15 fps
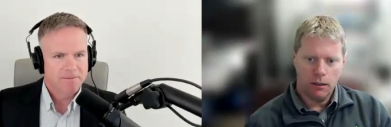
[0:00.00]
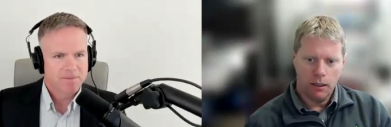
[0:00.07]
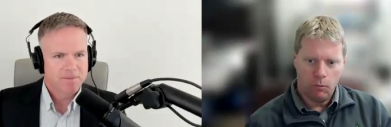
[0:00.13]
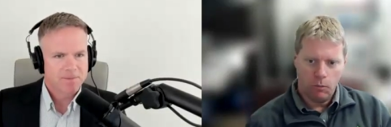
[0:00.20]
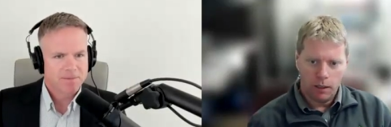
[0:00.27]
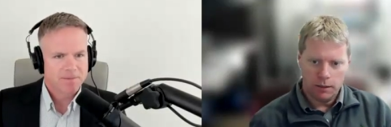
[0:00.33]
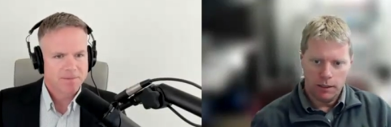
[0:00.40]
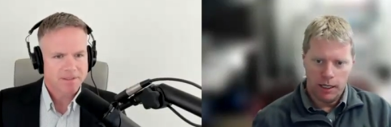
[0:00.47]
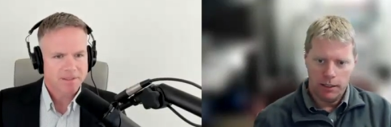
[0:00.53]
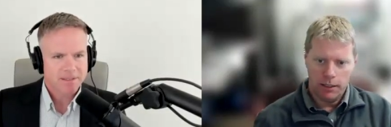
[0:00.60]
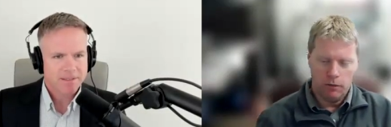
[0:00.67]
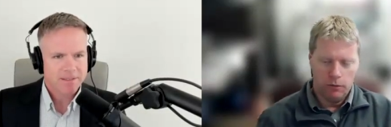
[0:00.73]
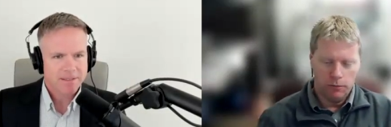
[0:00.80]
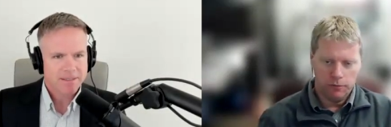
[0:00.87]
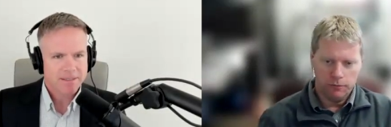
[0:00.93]
Speaker 1: I walk nine
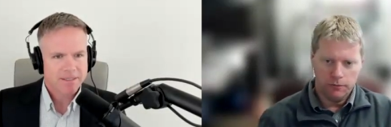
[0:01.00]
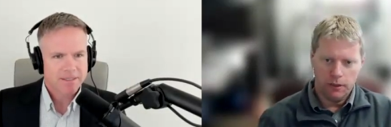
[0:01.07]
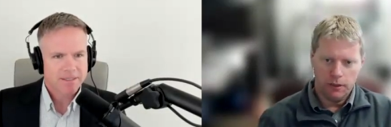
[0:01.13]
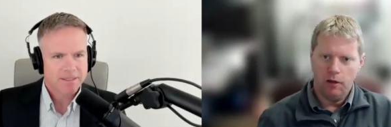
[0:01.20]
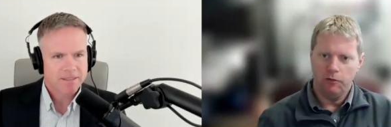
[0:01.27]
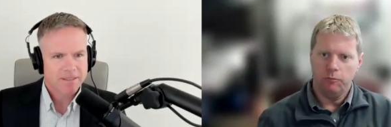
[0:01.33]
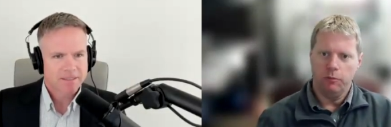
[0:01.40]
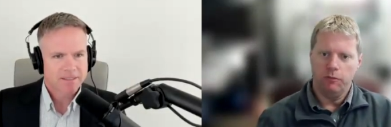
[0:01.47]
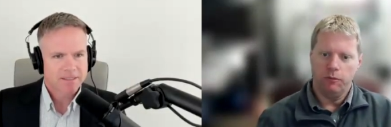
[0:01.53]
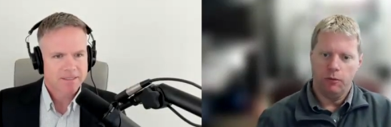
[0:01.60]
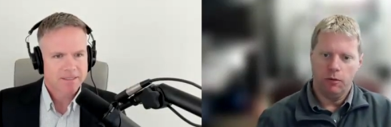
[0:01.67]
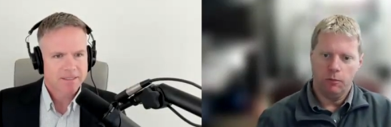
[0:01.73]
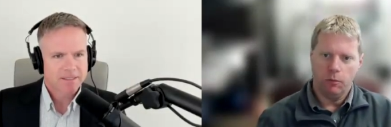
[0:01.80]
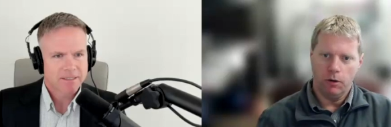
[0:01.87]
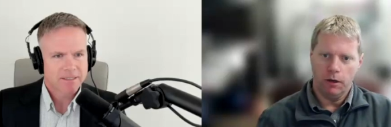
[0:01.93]
holes of golf
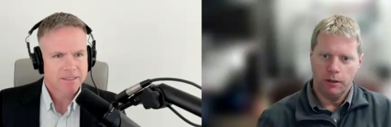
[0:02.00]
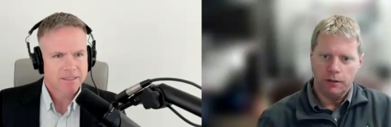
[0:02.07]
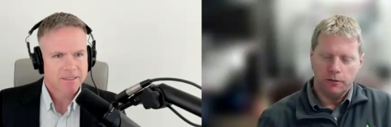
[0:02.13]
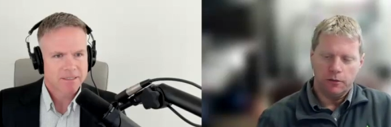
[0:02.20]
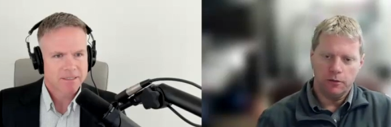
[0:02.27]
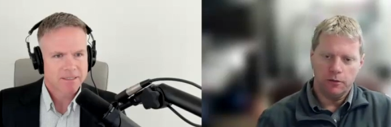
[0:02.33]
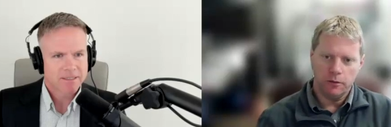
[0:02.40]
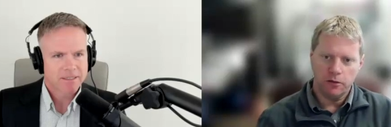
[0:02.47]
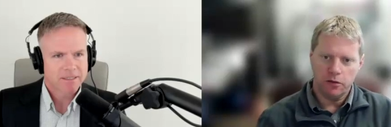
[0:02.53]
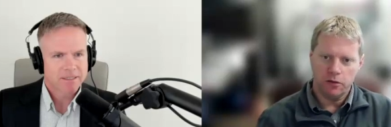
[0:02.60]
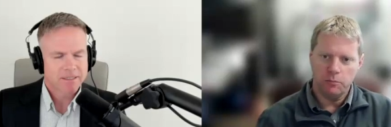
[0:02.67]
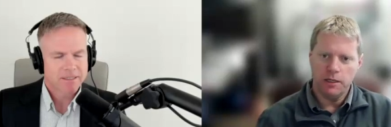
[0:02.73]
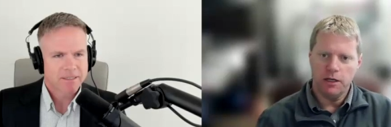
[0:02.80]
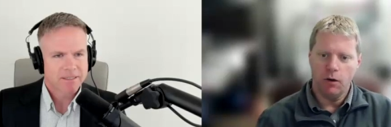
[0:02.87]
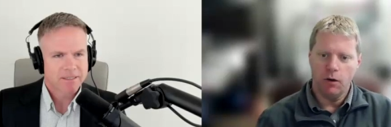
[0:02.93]
before work. This is this is
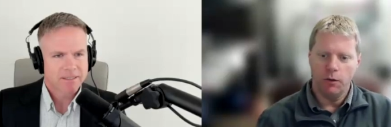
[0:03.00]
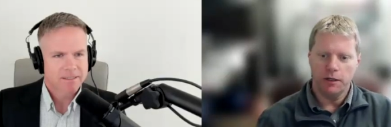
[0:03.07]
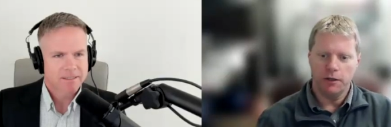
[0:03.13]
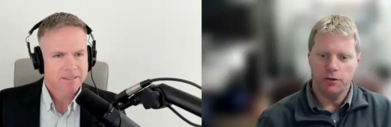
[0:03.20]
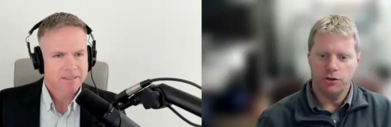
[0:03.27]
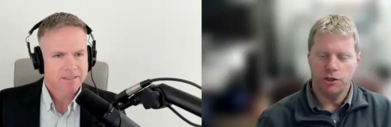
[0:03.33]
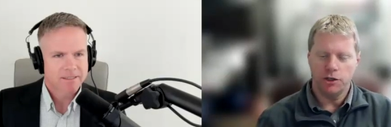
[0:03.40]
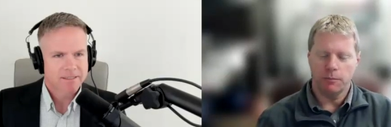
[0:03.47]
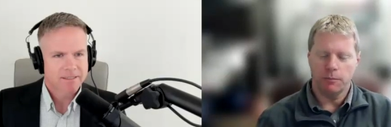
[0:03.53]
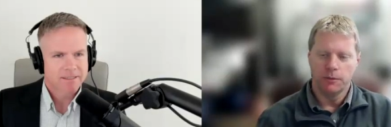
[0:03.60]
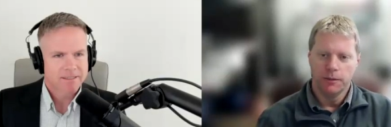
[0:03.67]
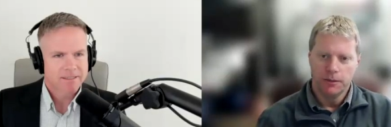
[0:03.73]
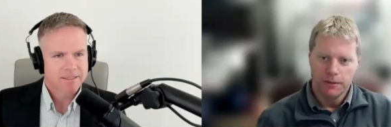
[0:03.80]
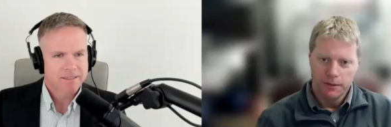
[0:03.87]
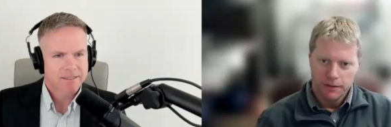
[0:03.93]
me going to the gym,
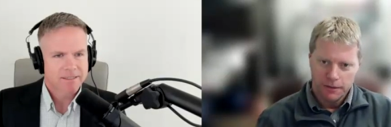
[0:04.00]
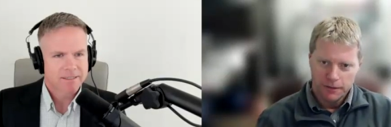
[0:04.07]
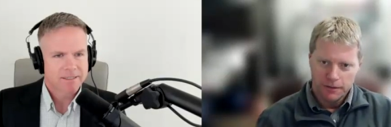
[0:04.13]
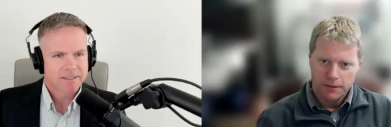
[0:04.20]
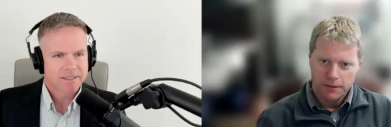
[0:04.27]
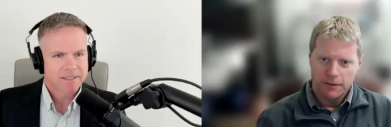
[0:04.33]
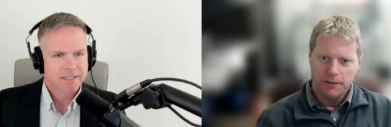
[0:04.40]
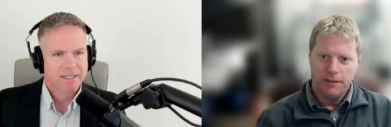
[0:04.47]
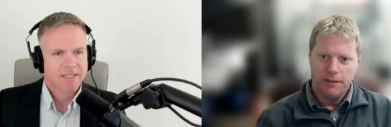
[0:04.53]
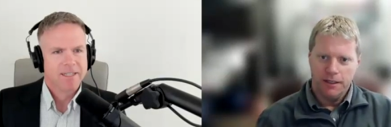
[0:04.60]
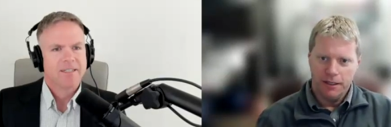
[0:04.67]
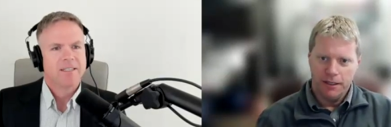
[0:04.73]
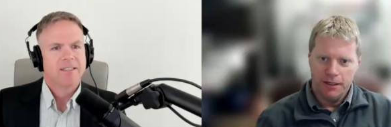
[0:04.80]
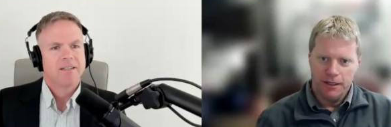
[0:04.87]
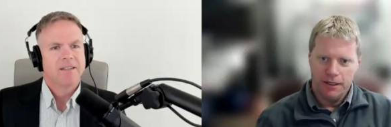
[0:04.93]

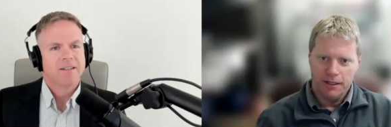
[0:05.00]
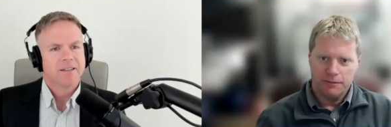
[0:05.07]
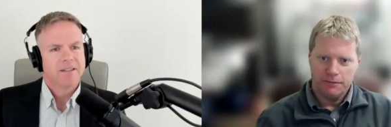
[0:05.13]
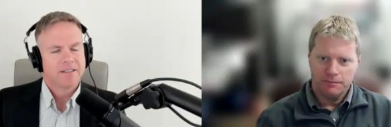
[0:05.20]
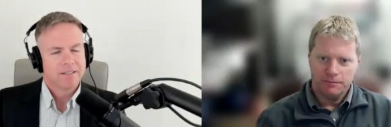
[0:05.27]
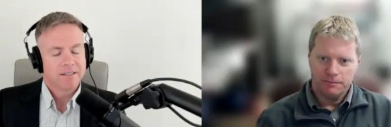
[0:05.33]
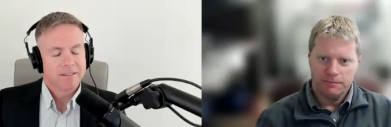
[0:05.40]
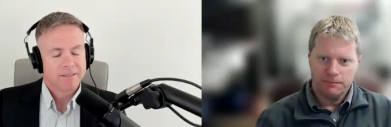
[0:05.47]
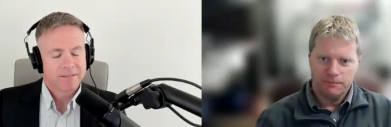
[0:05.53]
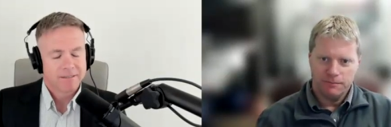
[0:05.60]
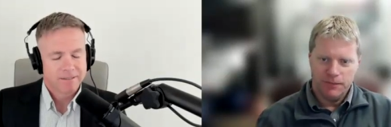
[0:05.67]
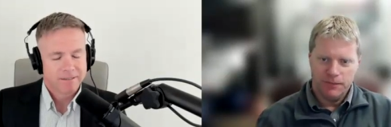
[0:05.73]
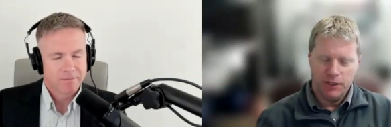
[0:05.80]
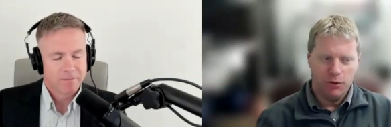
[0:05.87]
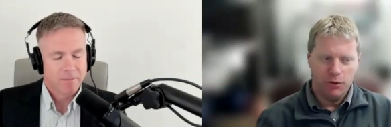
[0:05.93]
and uh,
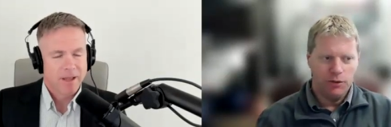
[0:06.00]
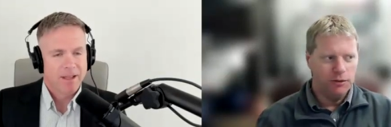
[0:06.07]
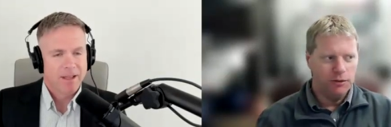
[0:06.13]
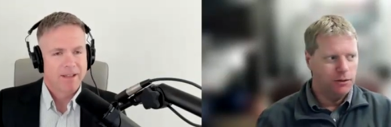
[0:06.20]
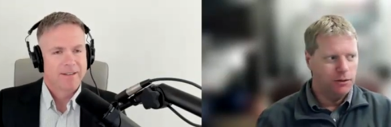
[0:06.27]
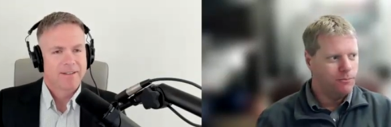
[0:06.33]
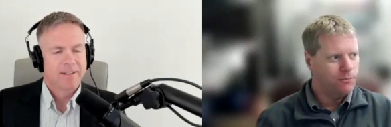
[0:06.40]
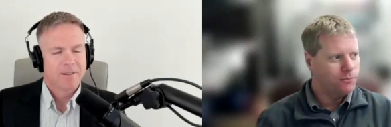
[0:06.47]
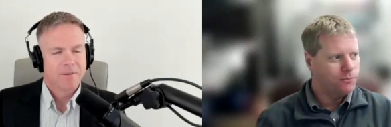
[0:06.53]
you know, you,